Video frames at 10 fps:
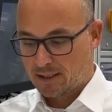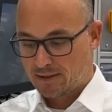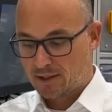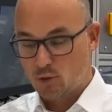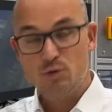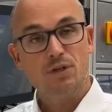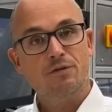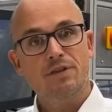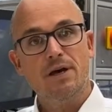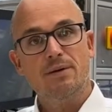The use of
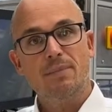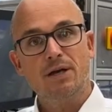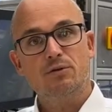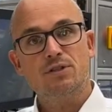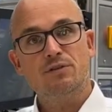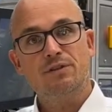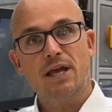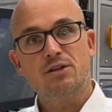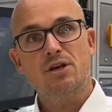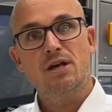the Microsoft
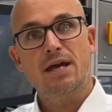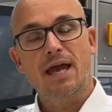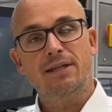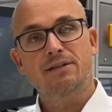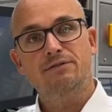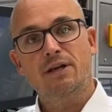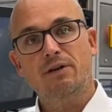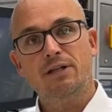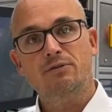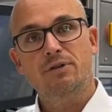Azure Active
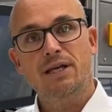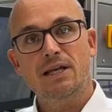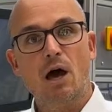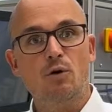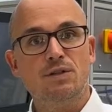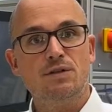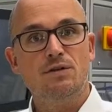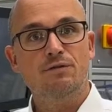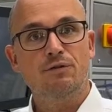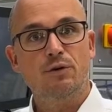Directory allows
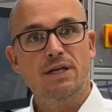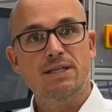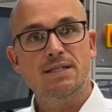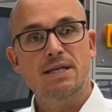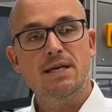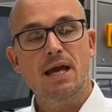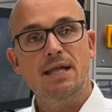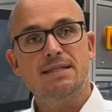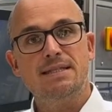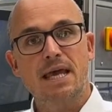for easy
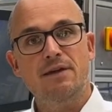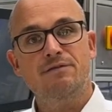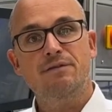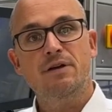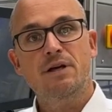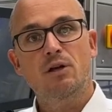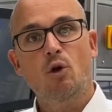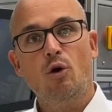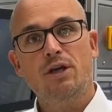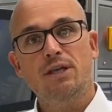and safe
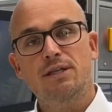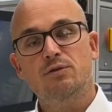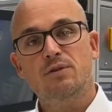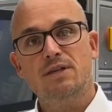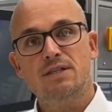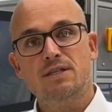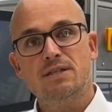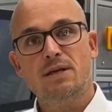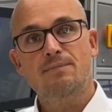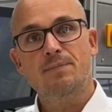login into the
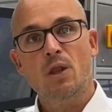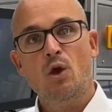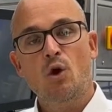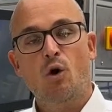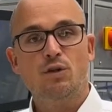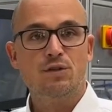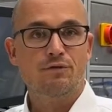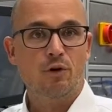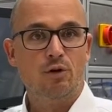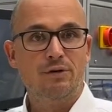system, also
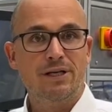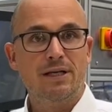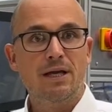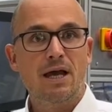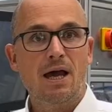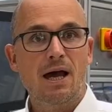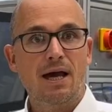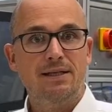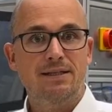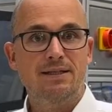following
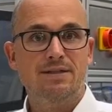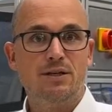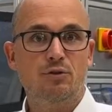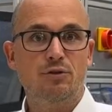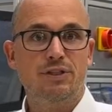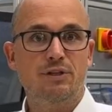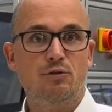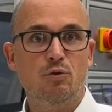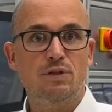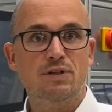IT security
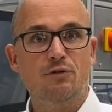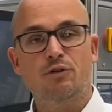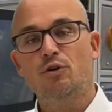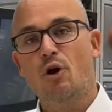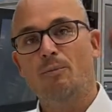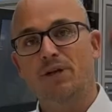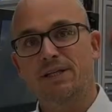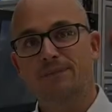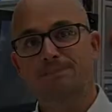rules of your company.